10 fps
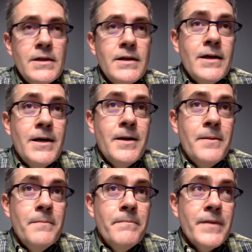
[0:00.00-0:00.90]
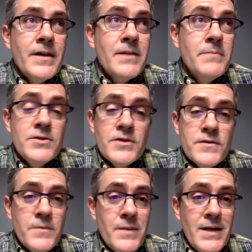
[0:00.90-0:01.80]
Um, it can be just
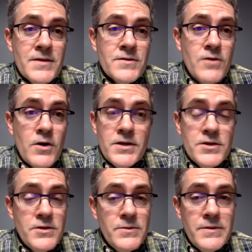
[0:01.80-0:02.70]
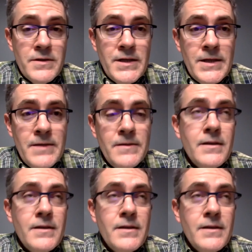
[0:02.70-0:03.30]
from a lot of scar tissue in the knee.